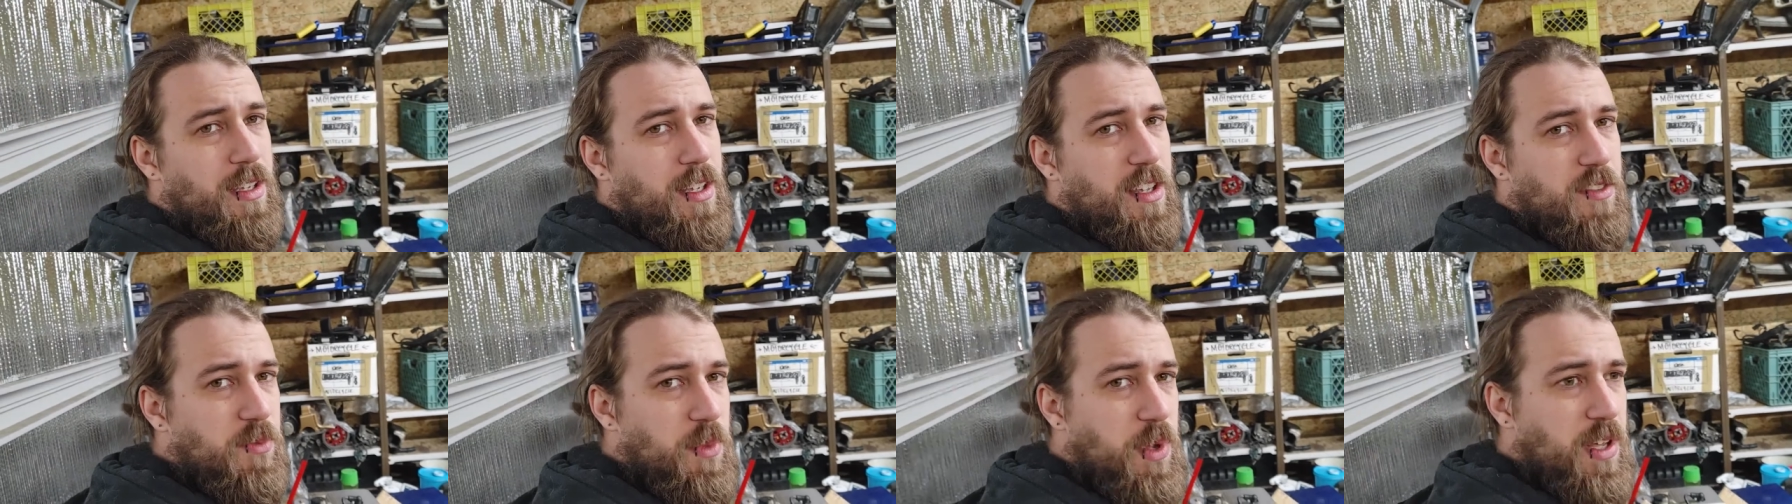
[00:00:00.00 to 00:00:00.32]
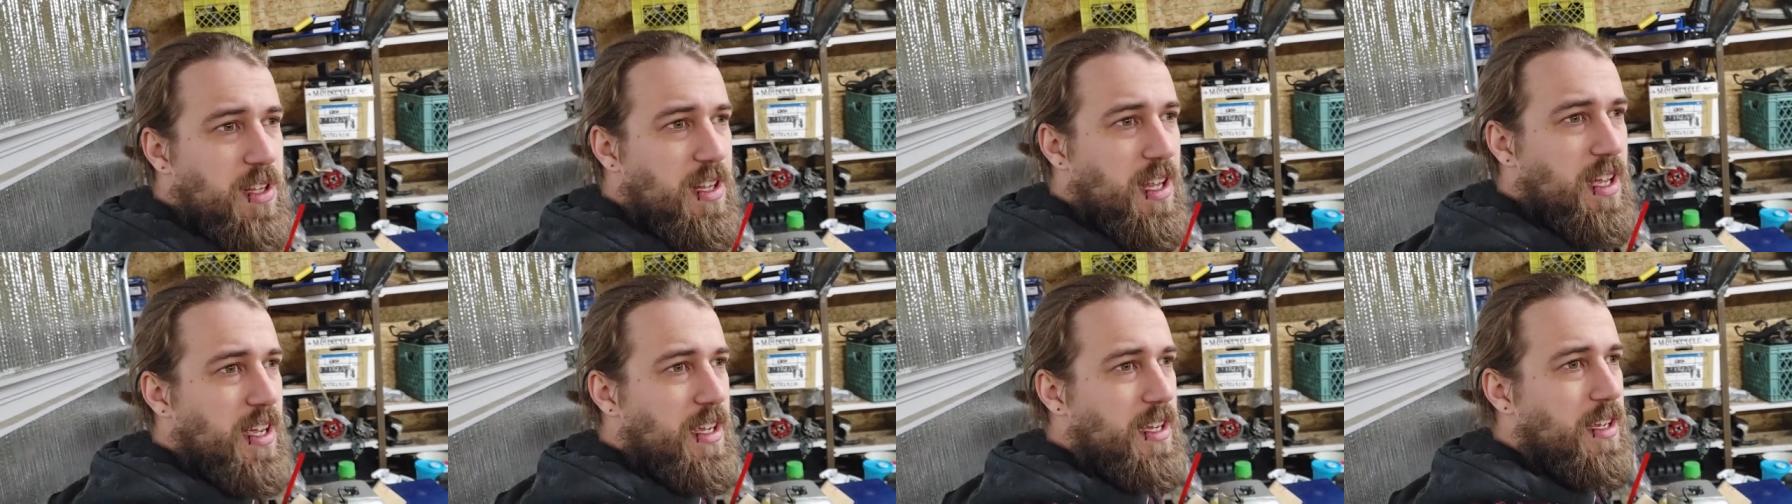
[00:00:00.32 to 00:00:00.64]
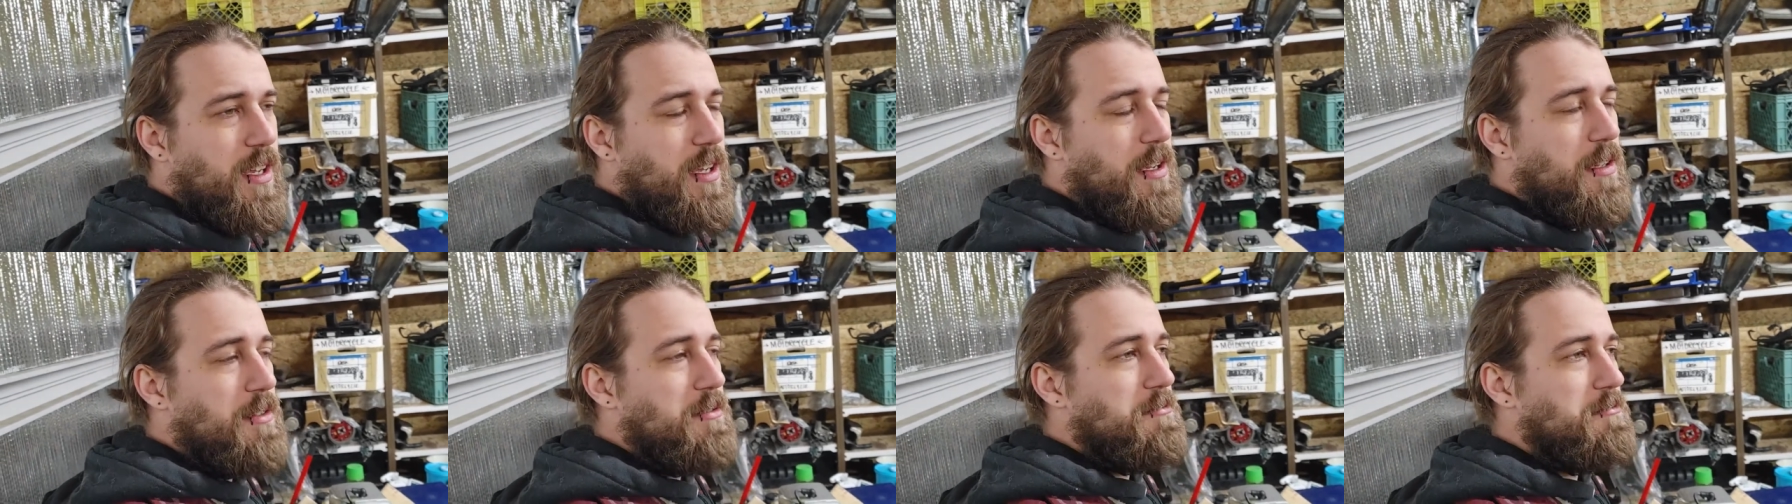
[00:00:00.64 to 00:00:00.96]
give me a
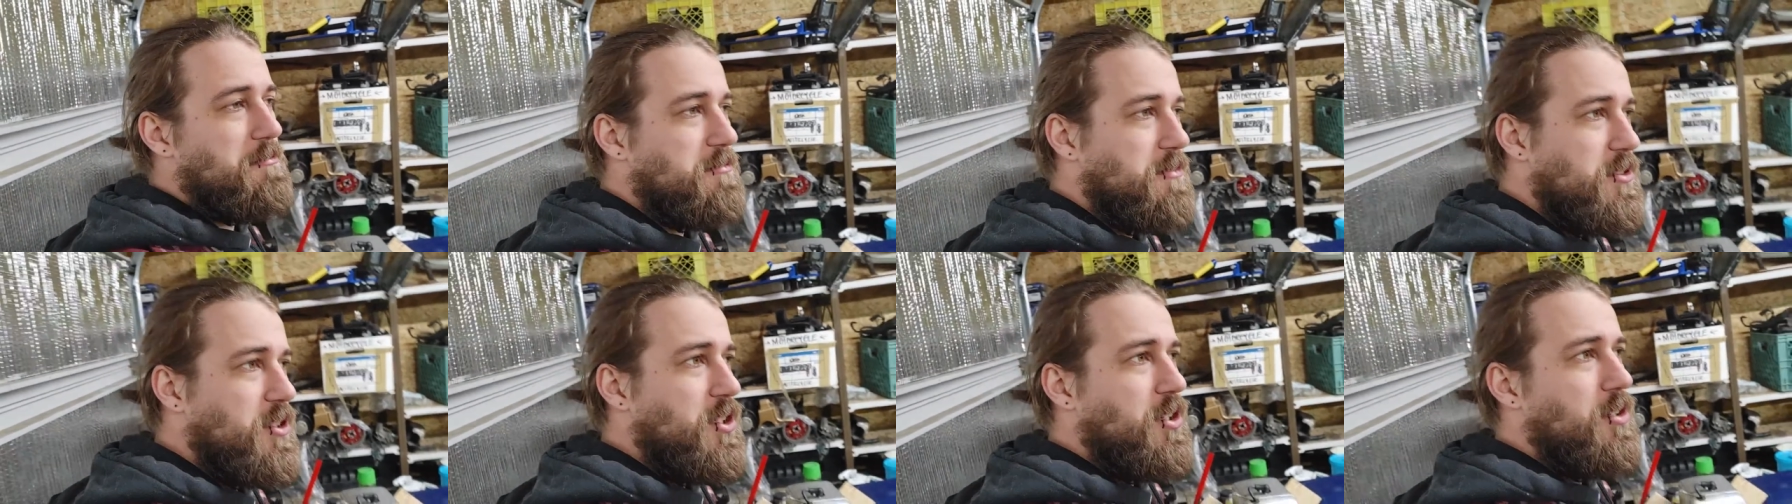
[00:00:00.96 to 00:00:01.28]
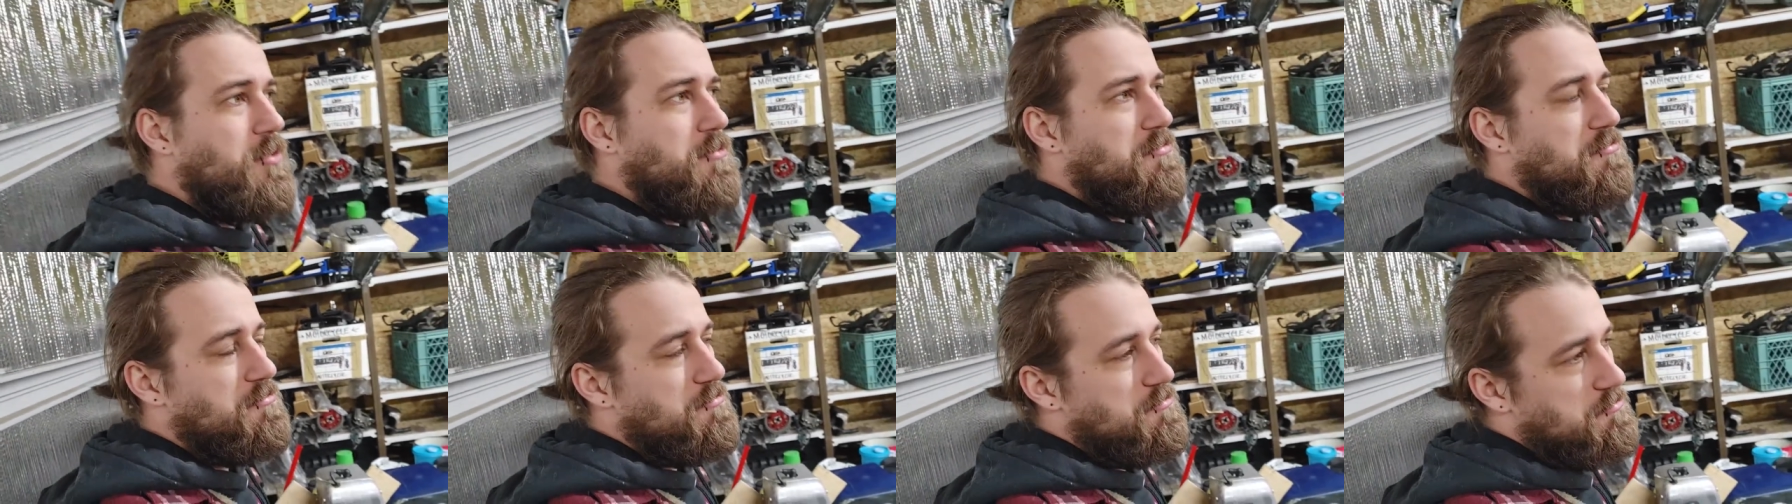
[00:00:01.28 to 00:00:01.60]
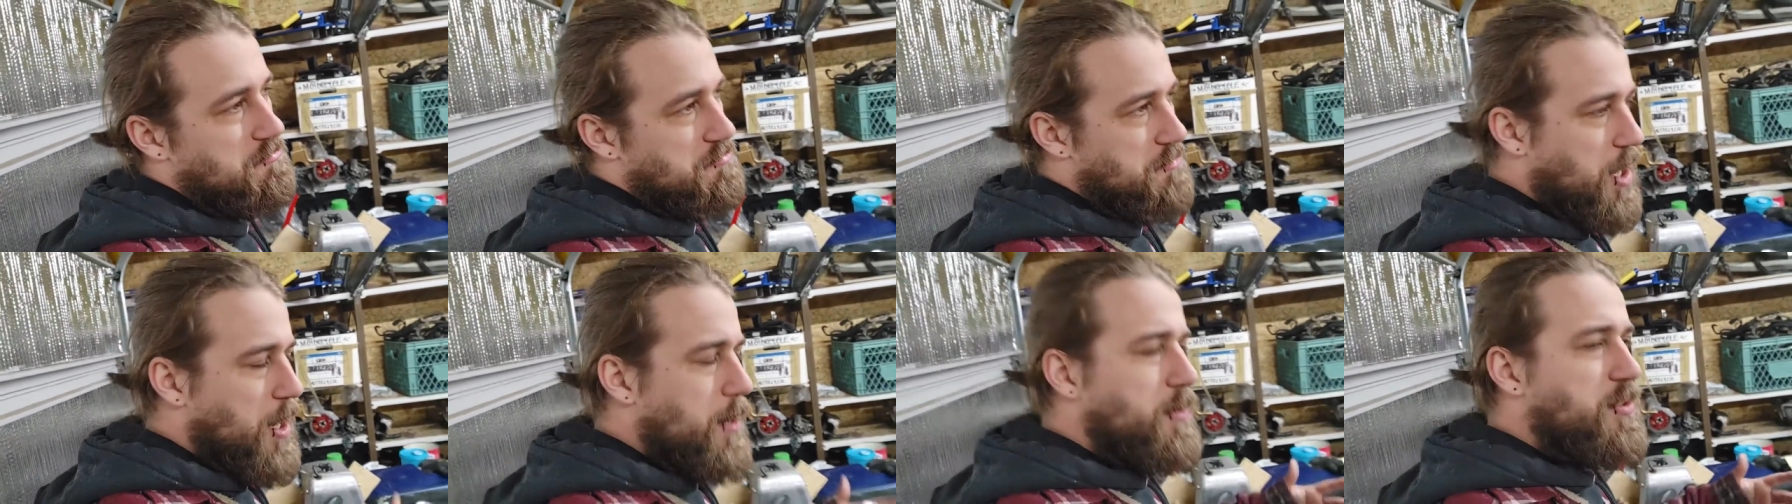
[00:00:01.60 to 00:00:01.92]
like, you know,
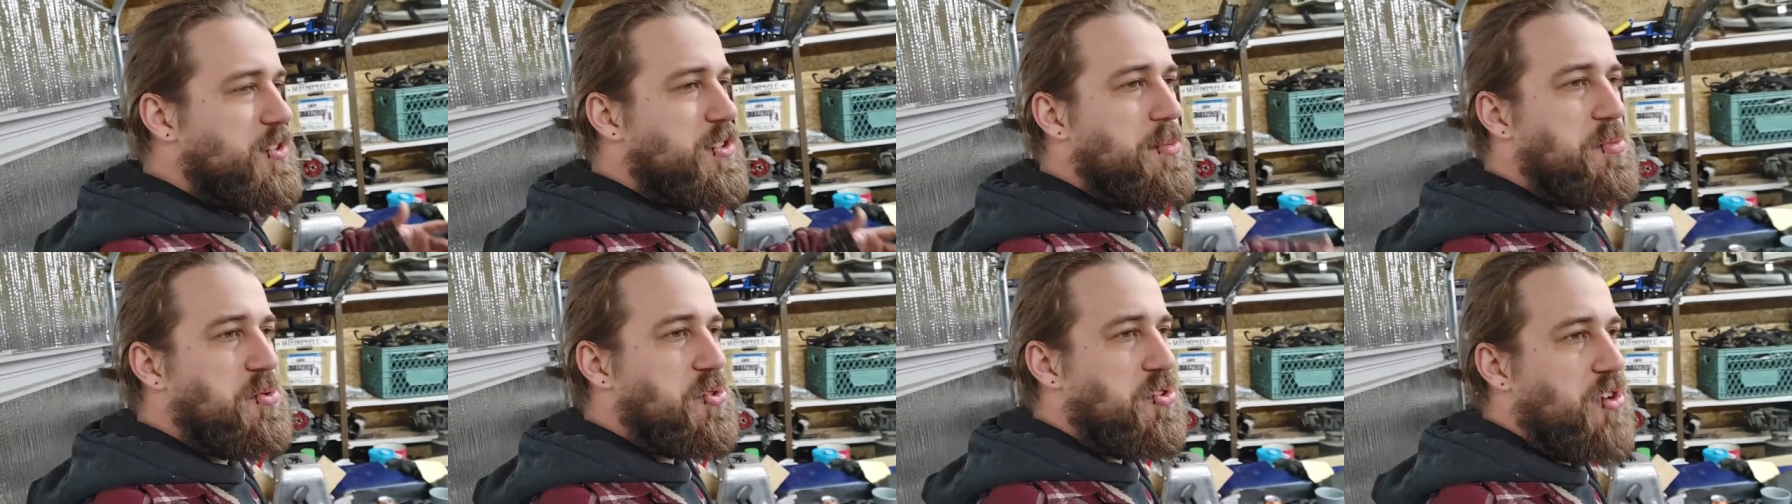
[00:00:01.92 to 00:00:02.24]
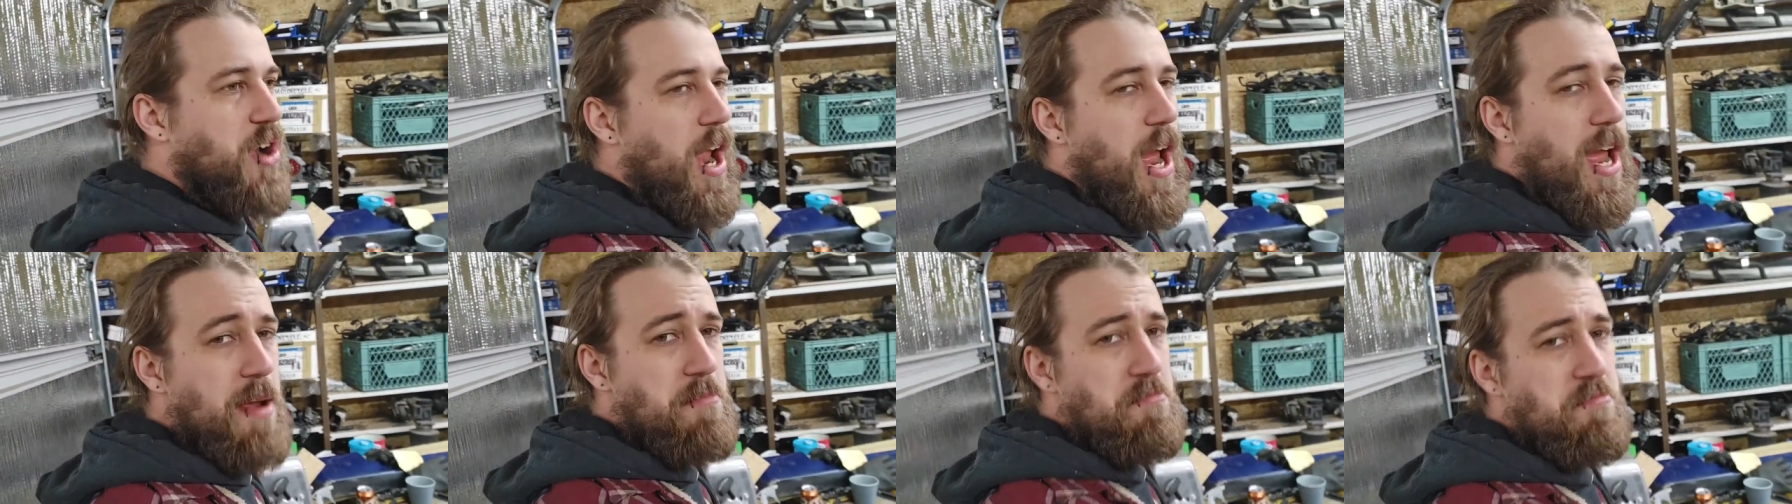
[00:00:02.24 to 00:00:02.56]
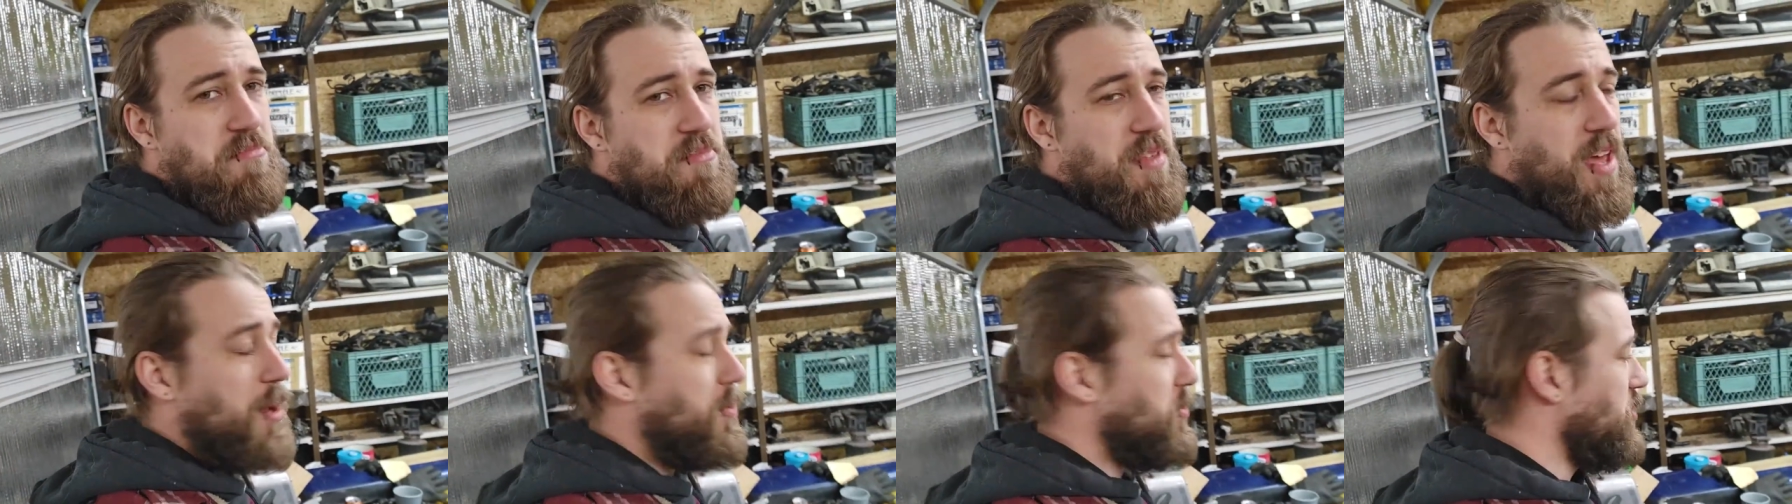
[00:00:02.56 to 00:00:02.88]
maybe
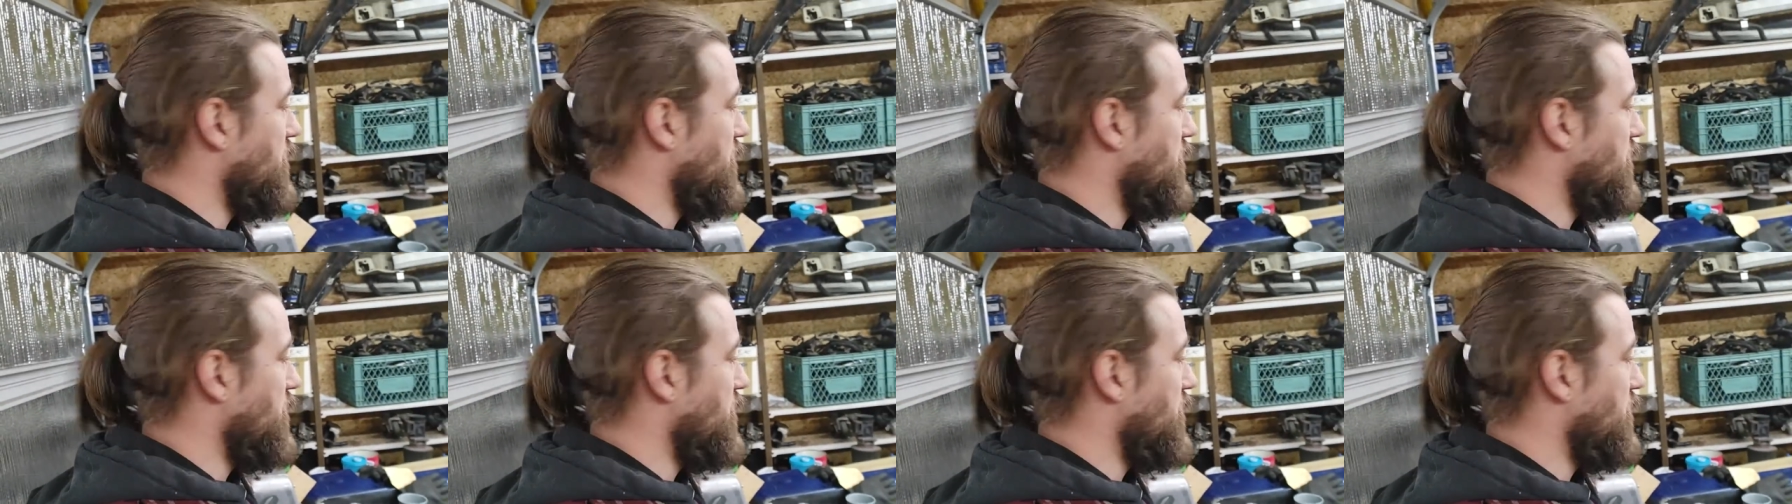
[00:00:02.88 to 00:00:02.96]
subscribe. That'd